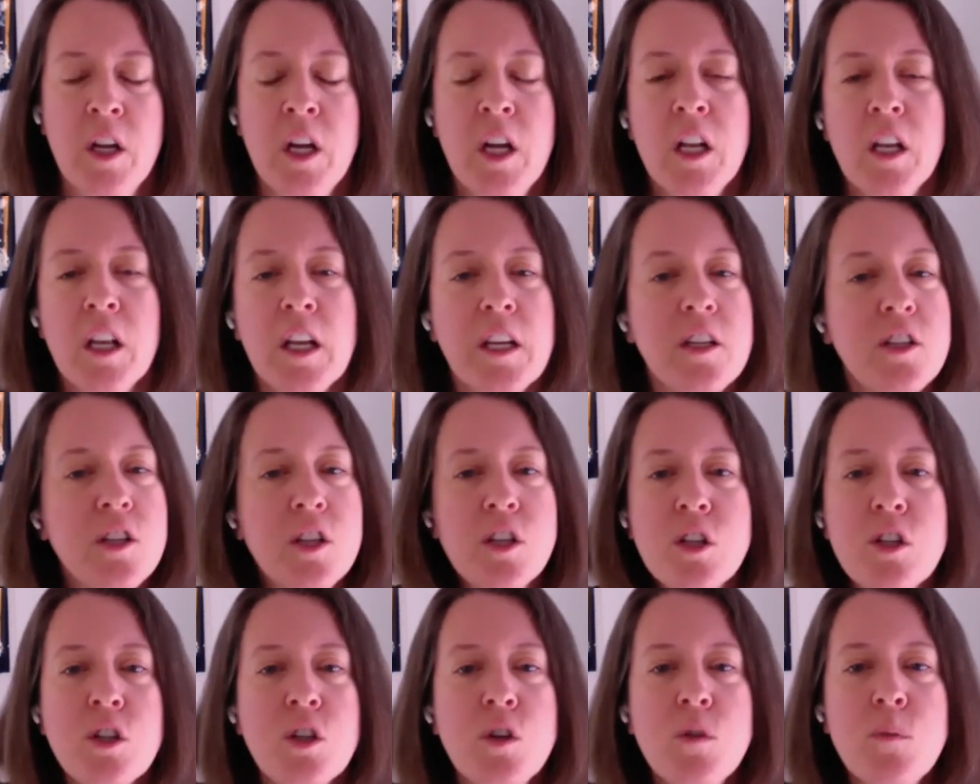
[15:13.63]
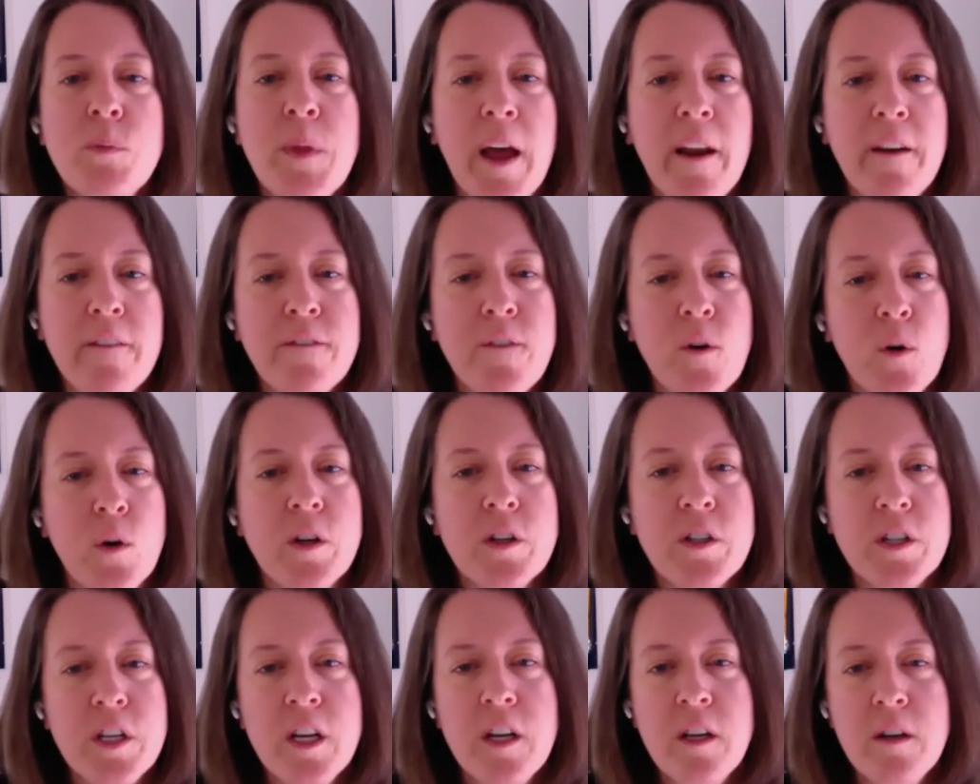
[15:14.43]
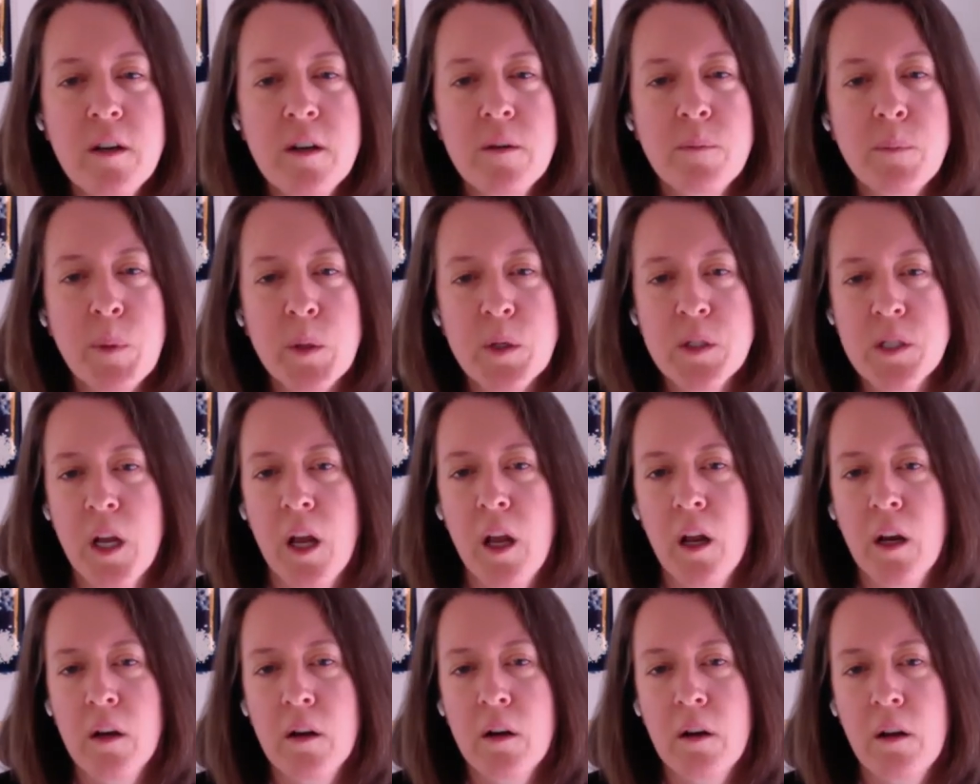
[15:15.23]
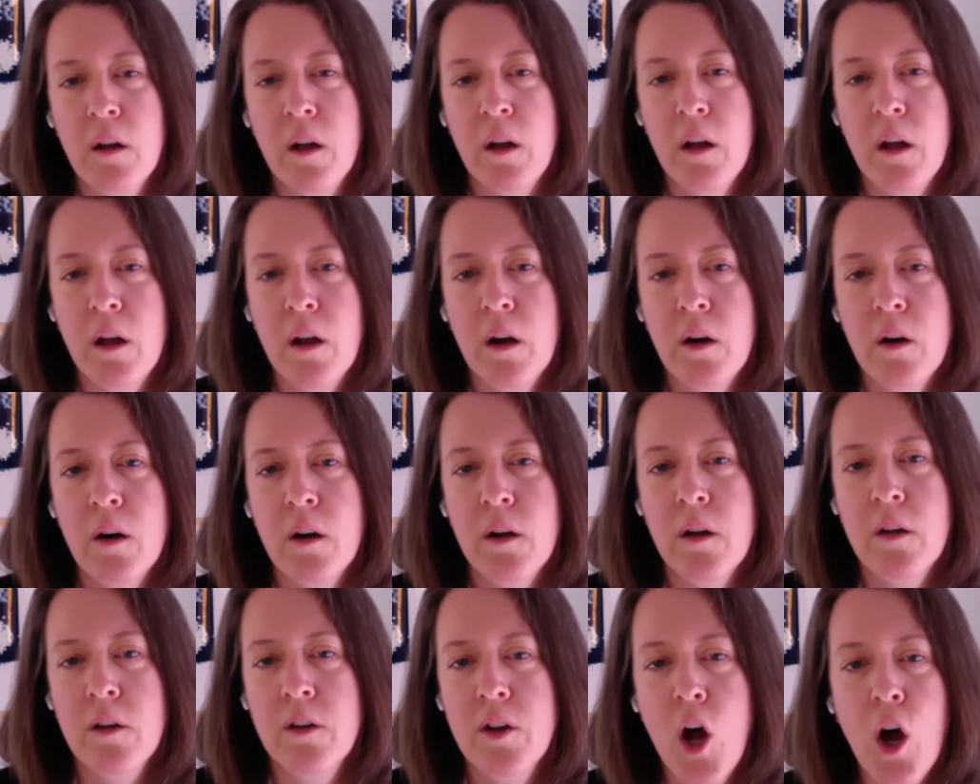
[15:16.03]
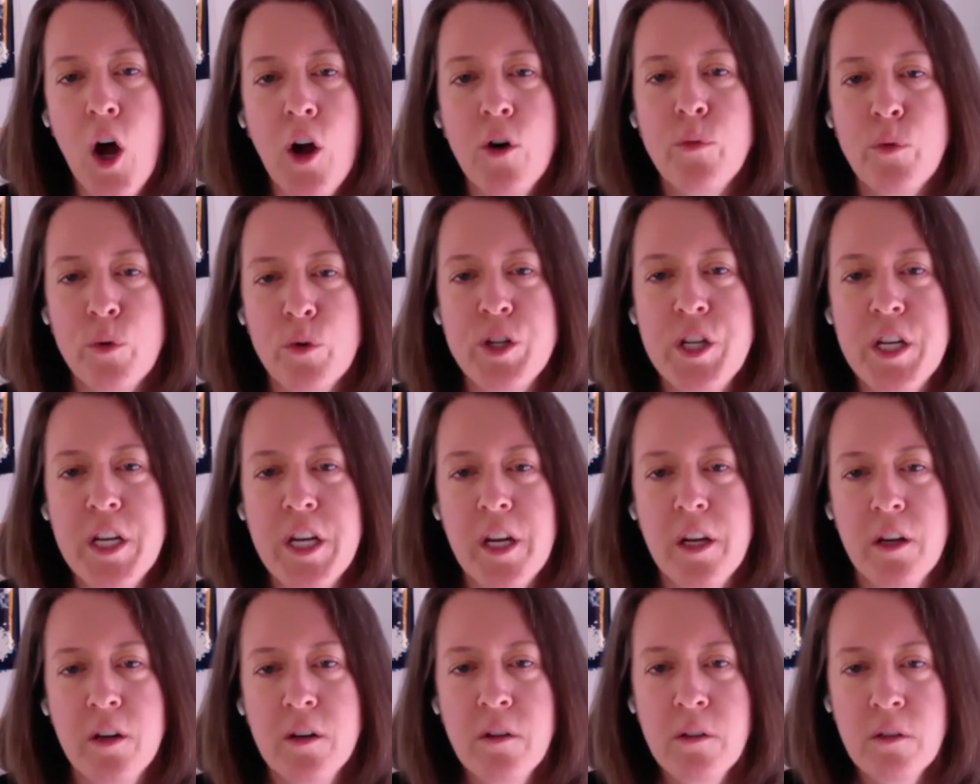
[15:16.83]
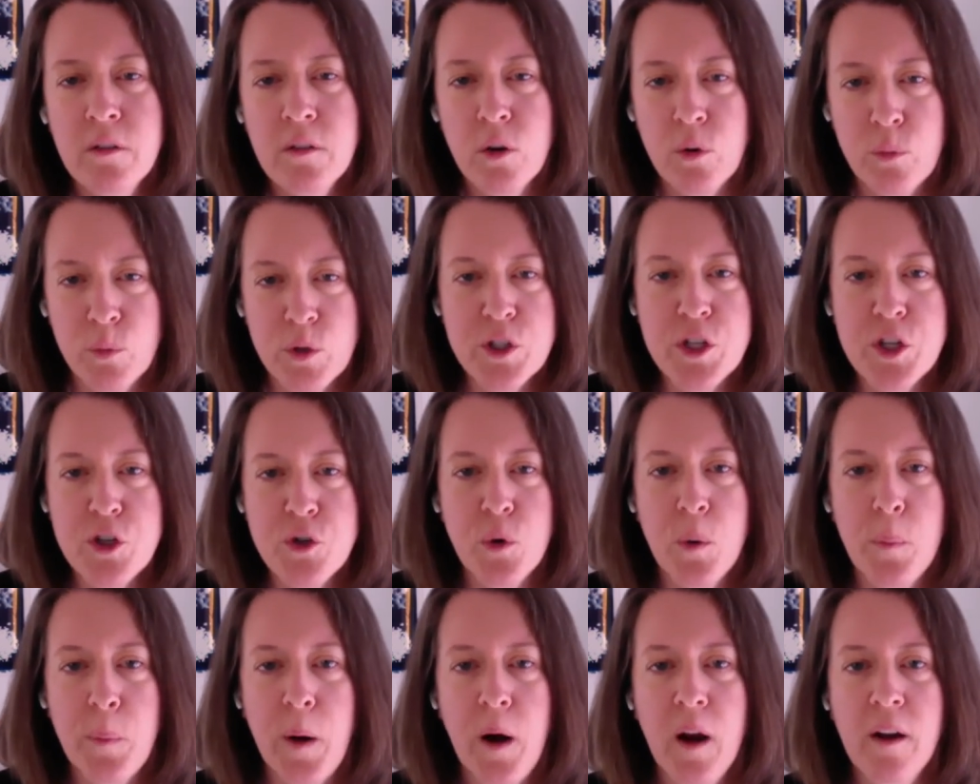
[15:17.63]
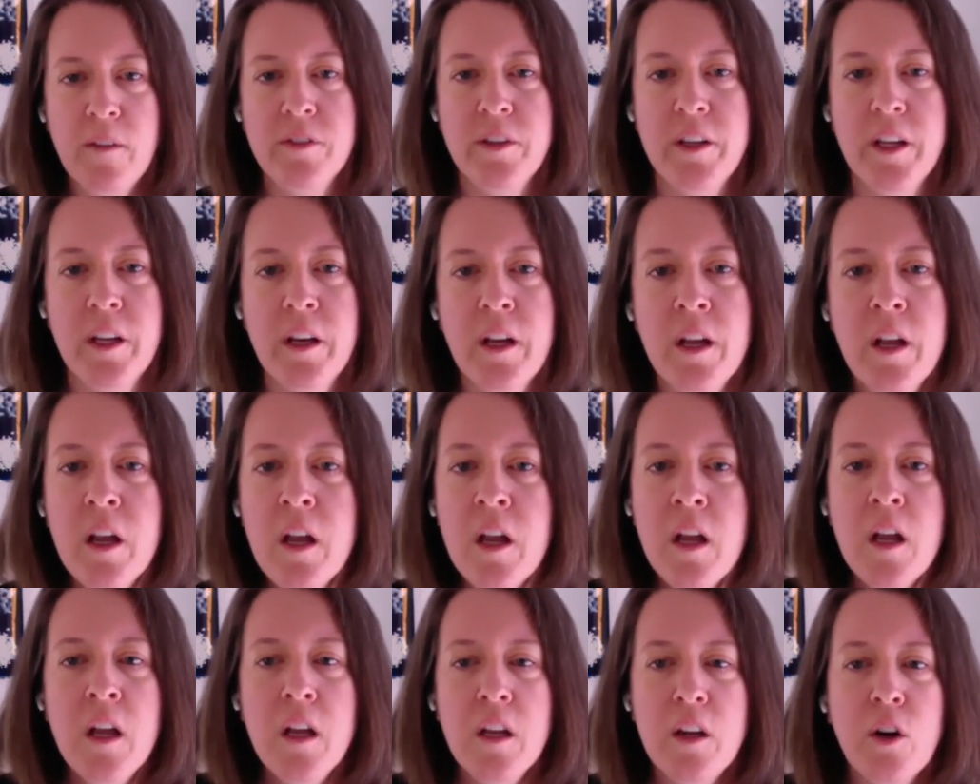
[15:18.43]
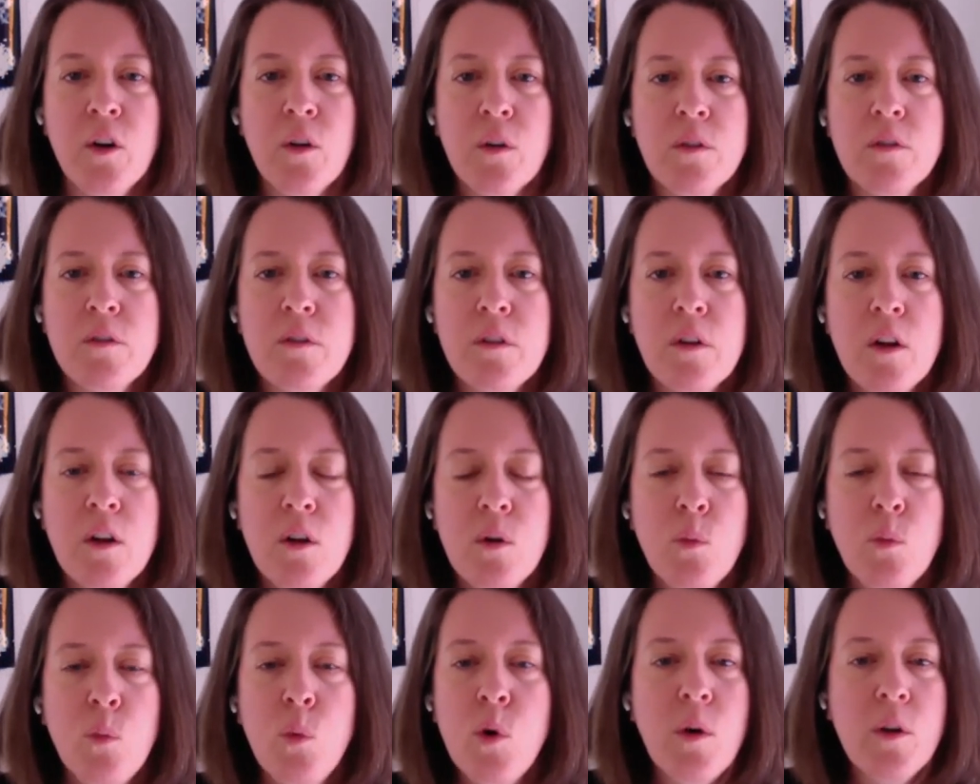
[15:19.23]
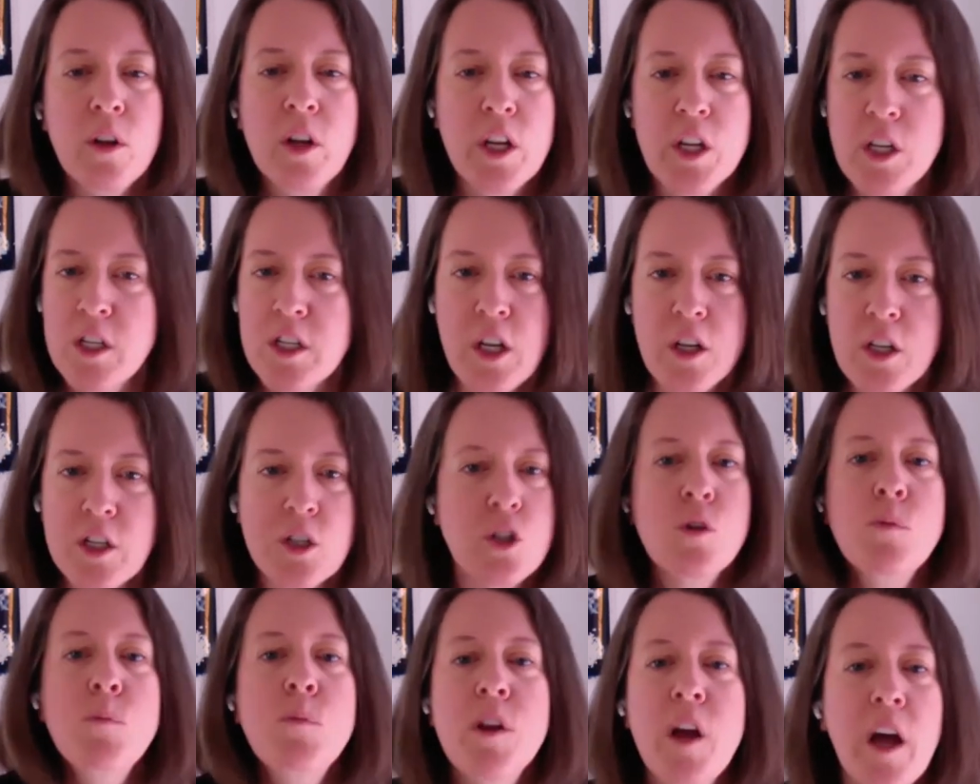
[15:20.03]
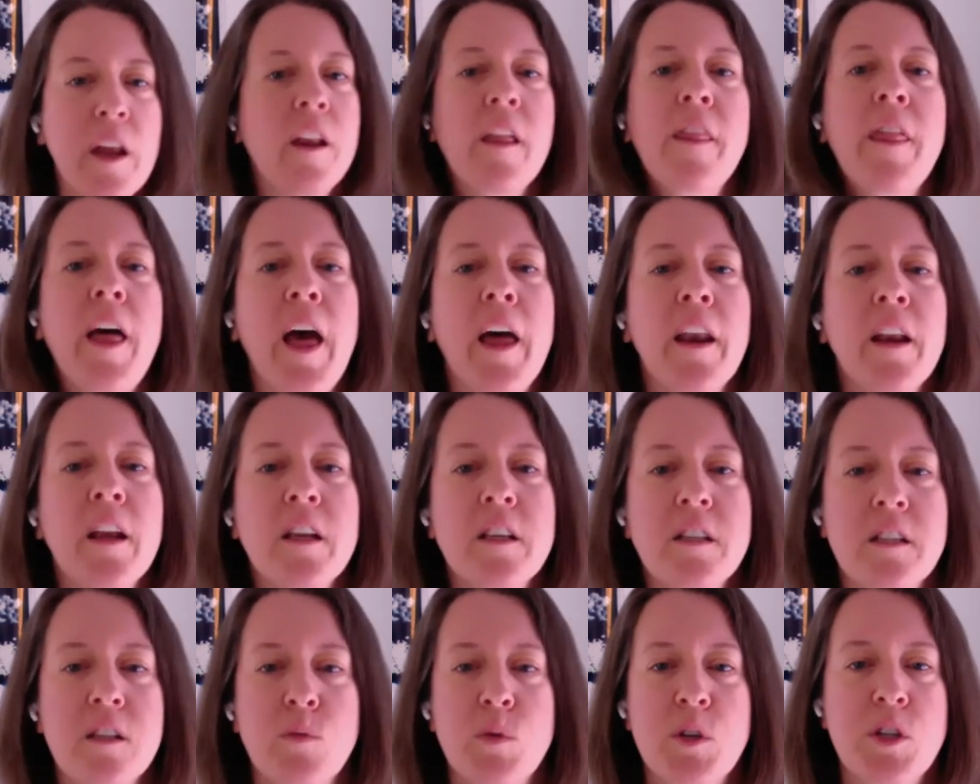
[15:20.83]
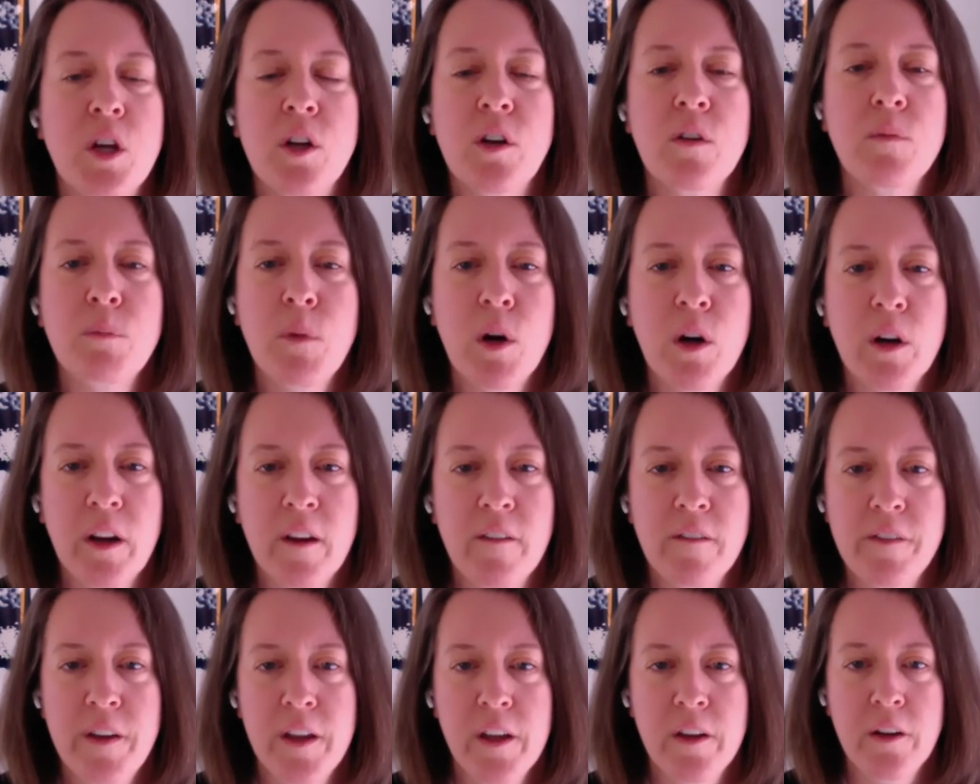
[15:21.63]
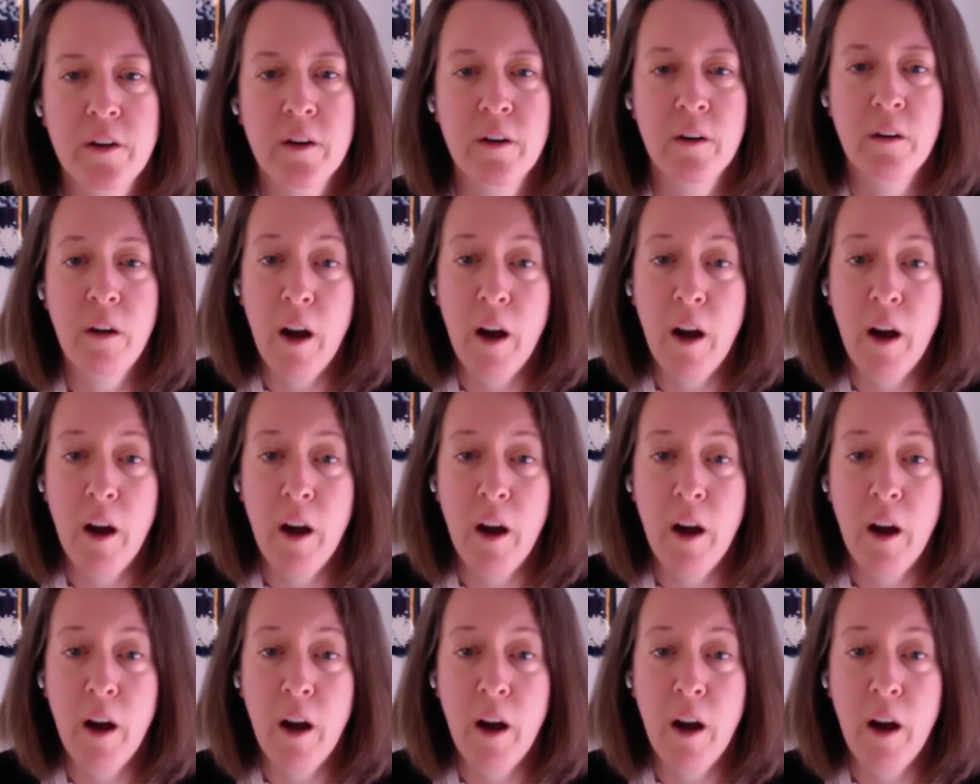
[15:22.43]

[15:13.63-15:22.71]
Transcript: let's assume that 14% uh, non-routine or residual profit, you know, will assume none of that is the result of market failure.